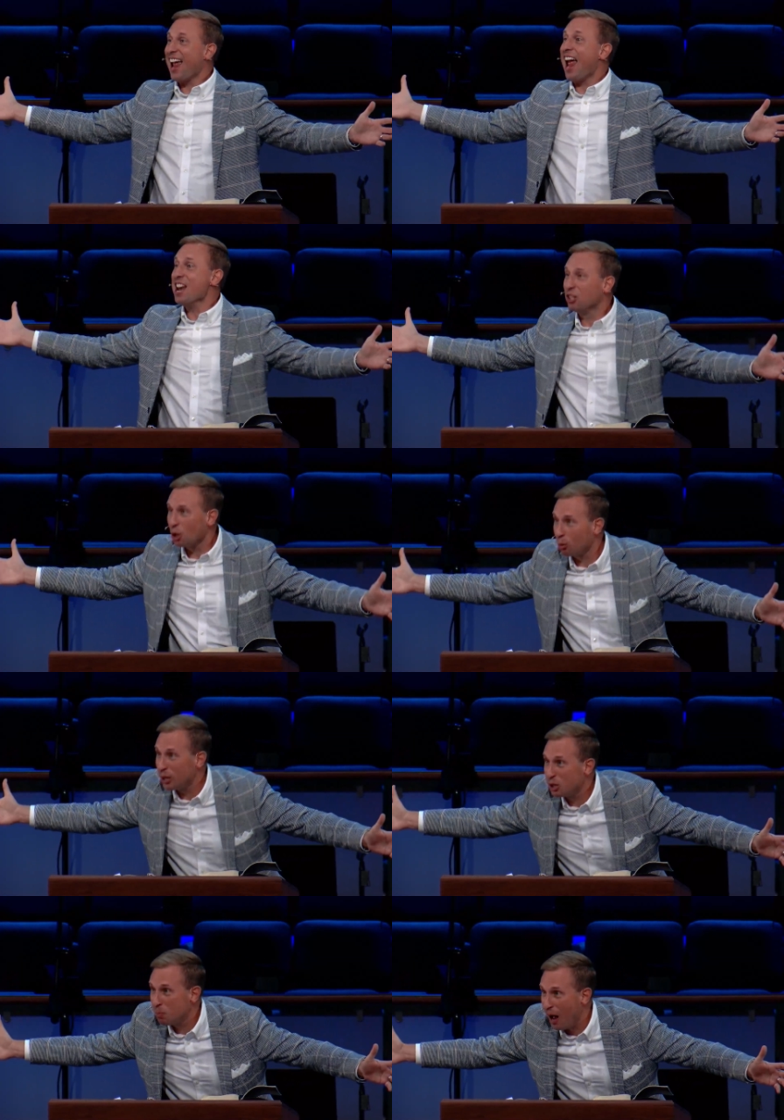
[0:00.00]
And your
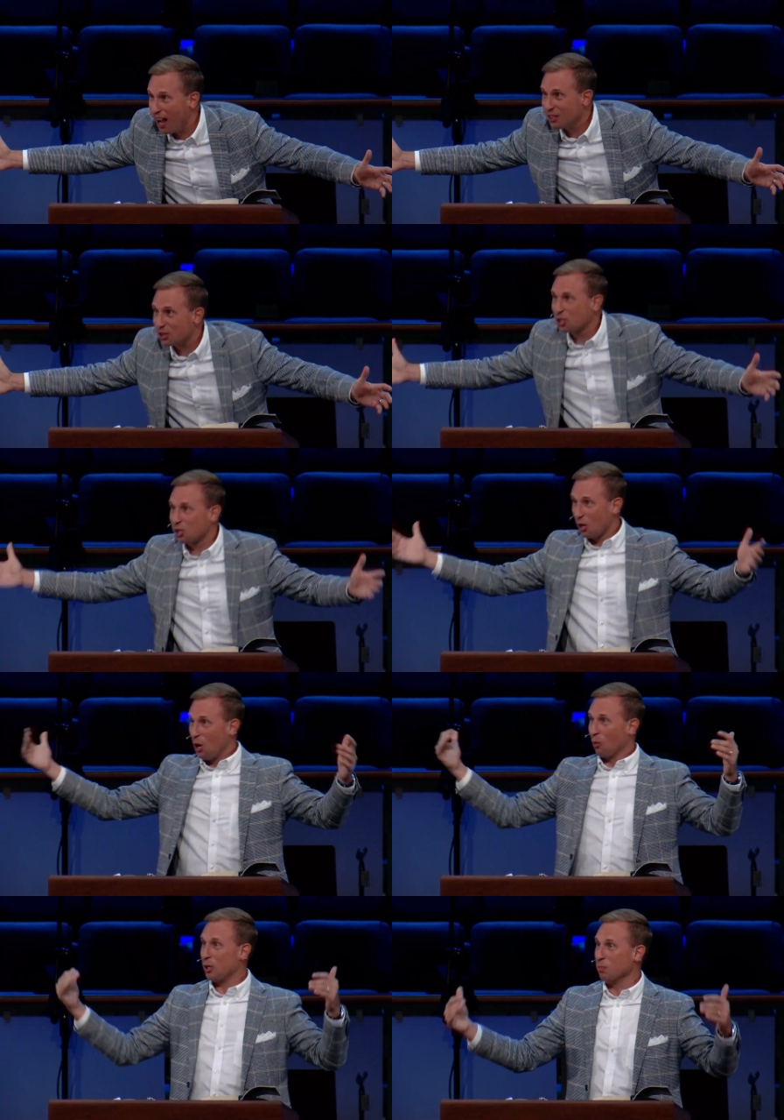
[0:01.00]
response
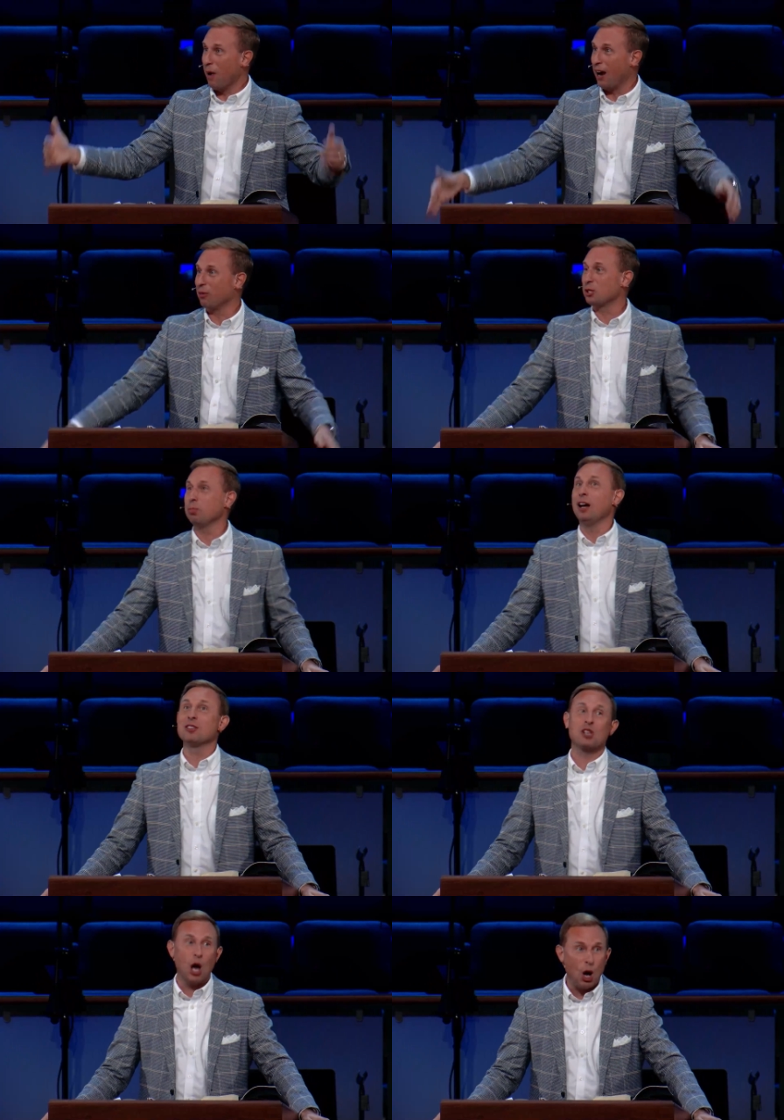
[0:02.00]
was my
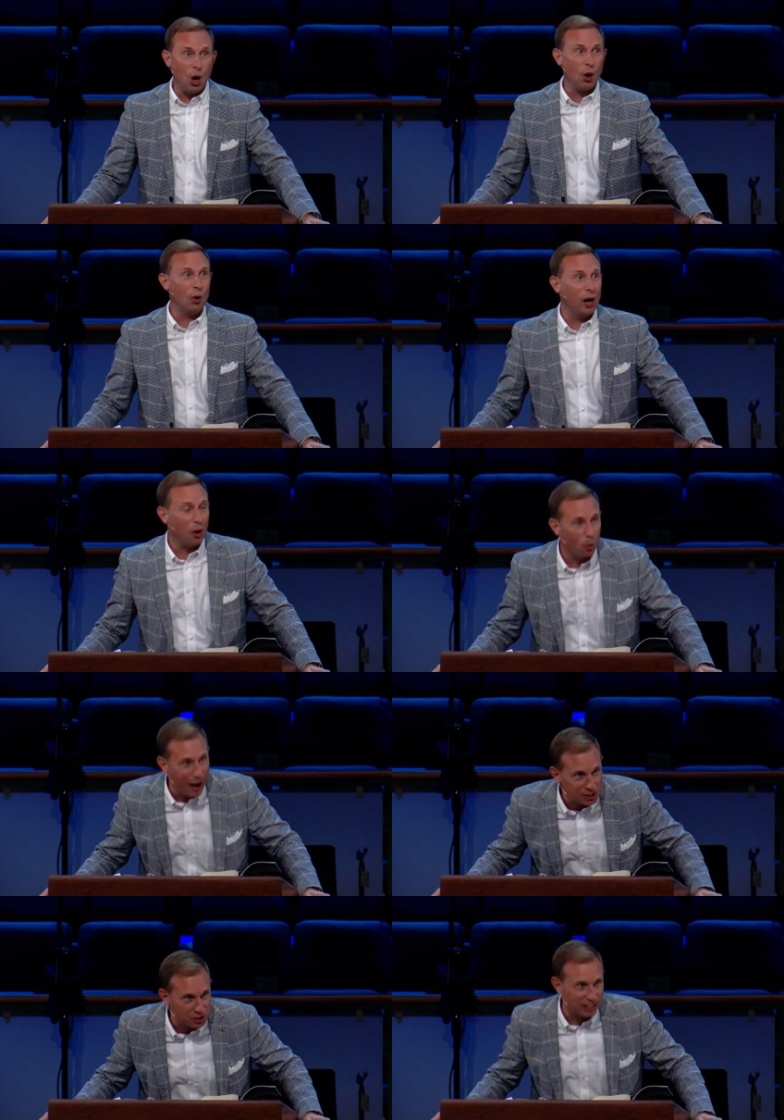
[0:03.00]
response. Oh,
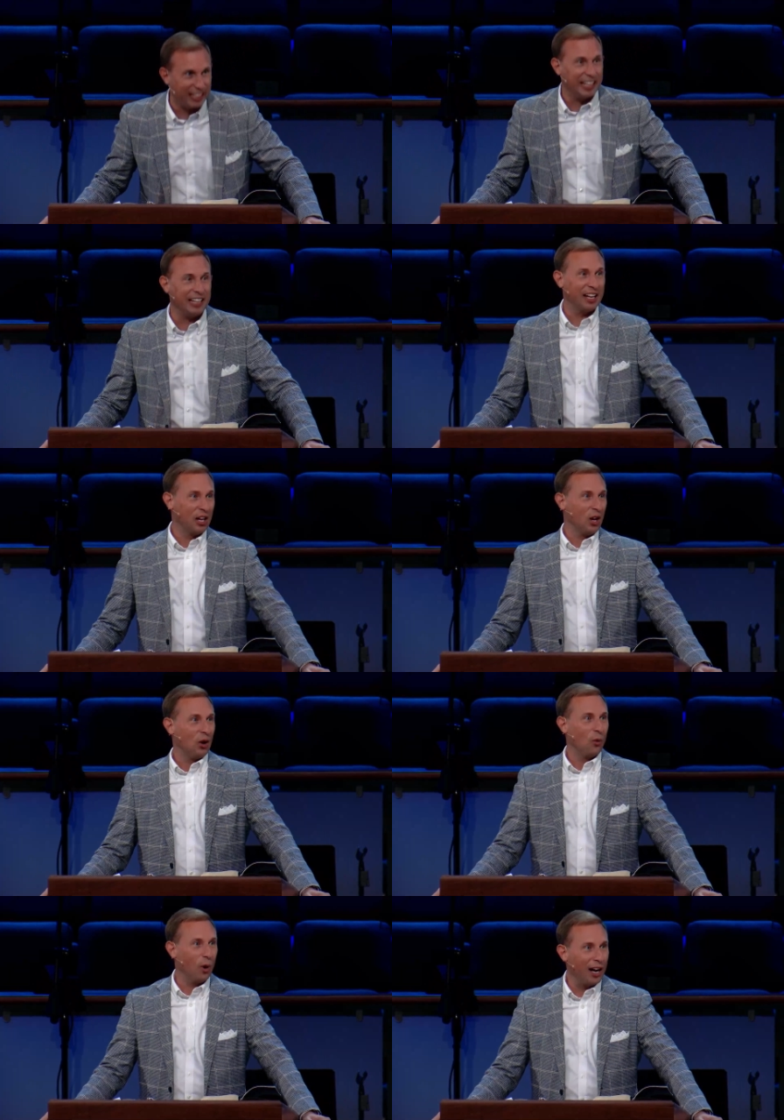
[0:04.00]
Wesley,
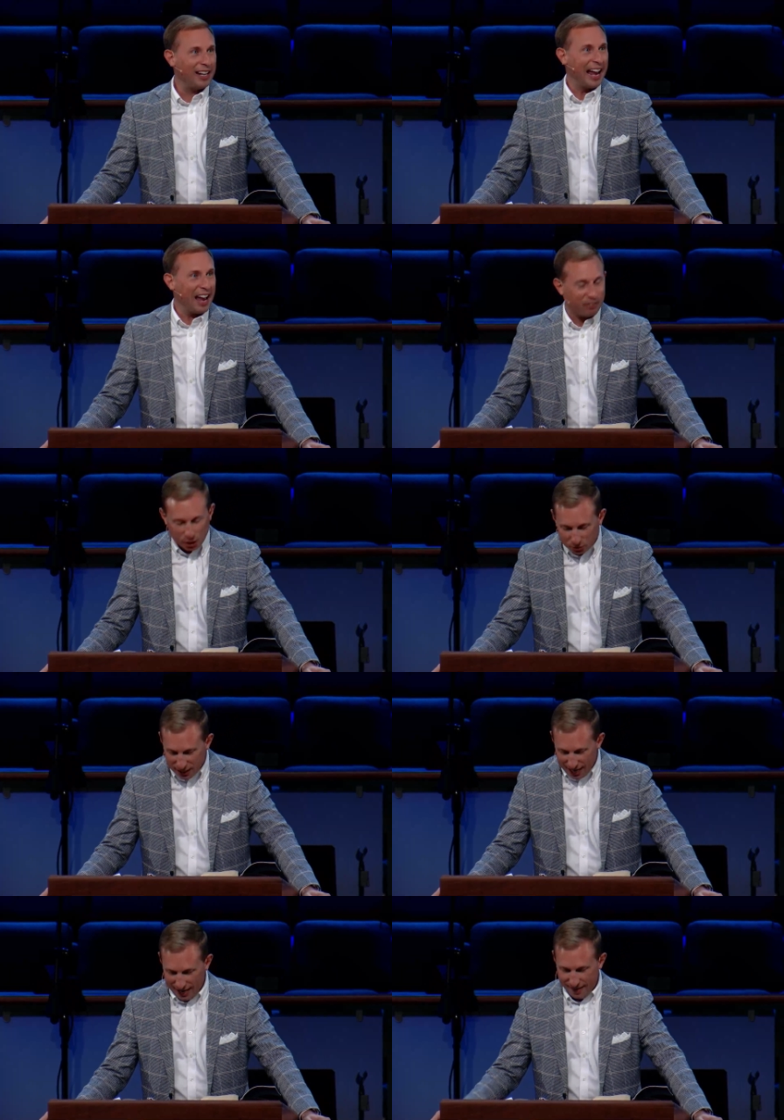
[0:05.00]
what have you
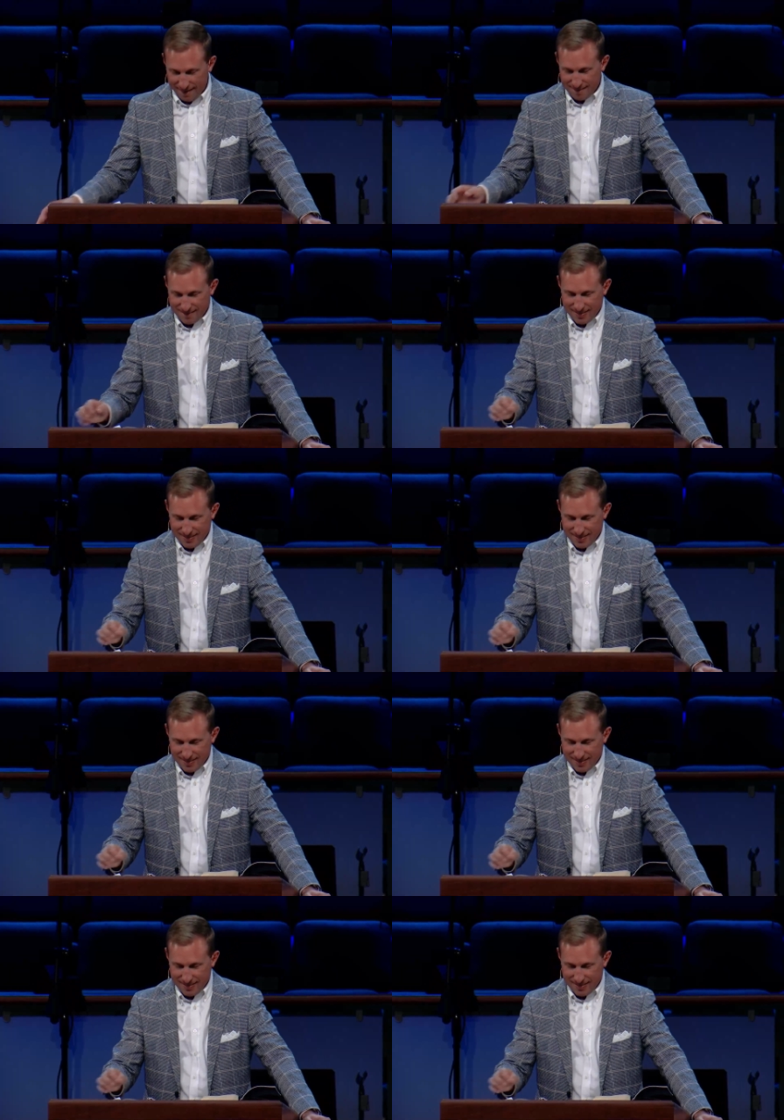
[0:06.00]
done?